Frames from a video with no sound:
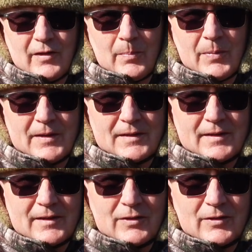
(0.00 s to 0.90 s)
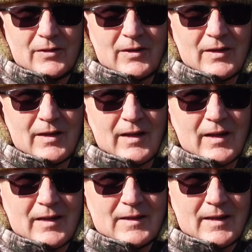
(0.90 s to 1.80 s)
the best action
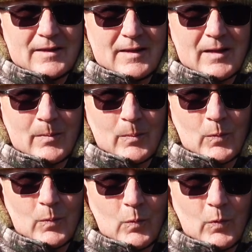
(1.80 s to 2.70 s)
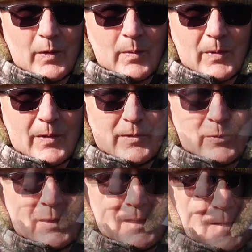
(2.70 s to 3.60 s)
tends to happen when the birds are
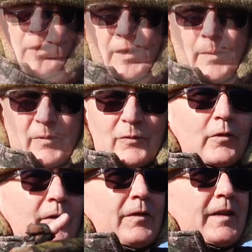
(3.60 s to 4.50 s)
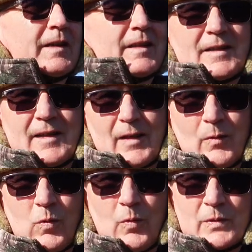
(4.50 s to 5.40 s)
waking. Oh yeah, before I forget to tell you,
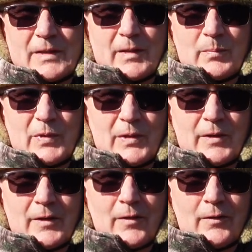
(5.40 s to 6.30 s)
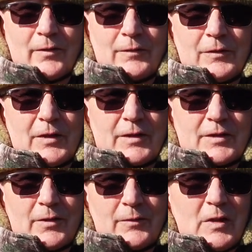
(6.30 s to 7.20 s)
what was that bird I got first
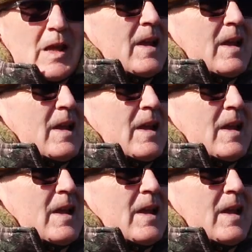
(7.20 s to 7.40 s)
of